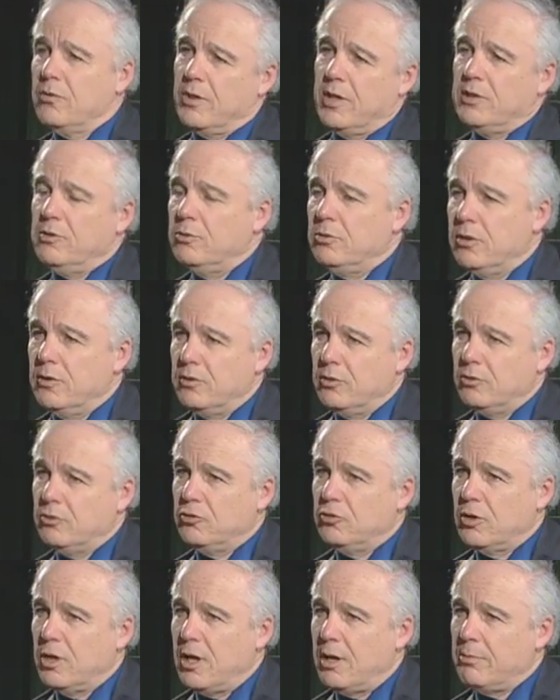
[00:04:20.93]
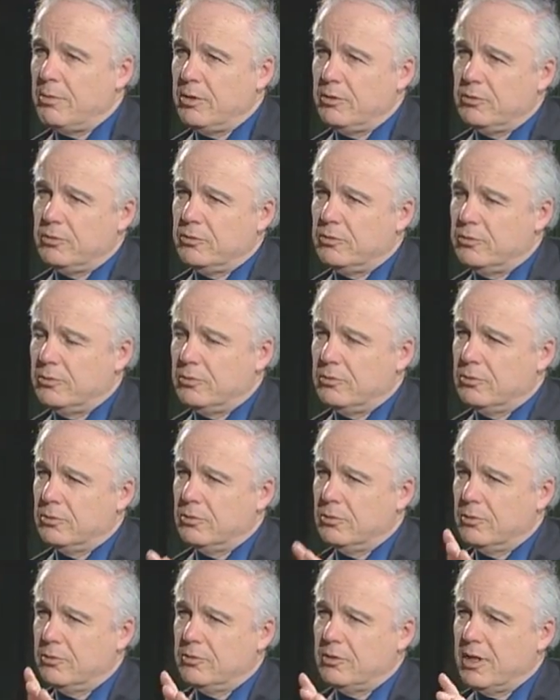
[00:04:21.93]
then you did this job as,
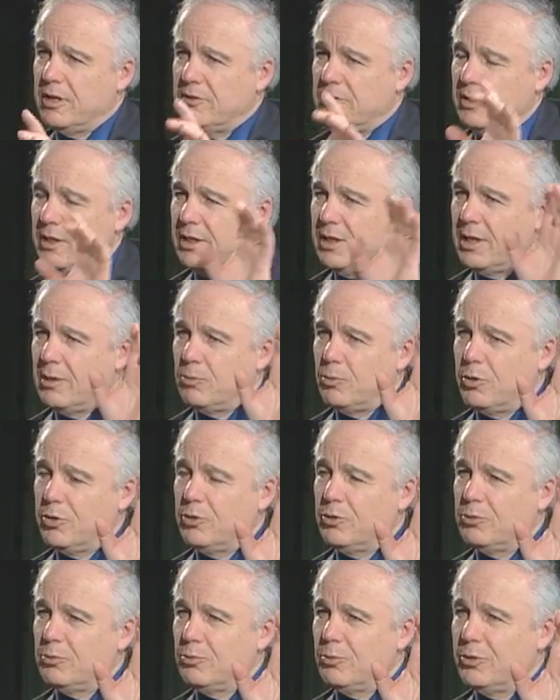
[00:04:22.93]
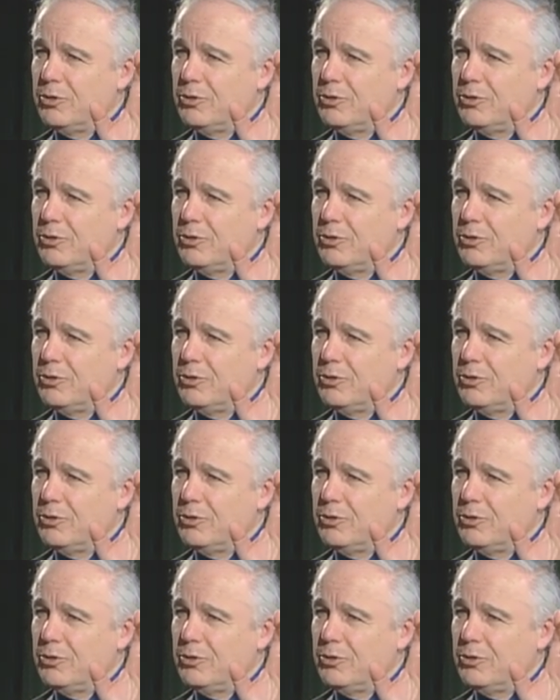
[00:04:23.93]
say again what your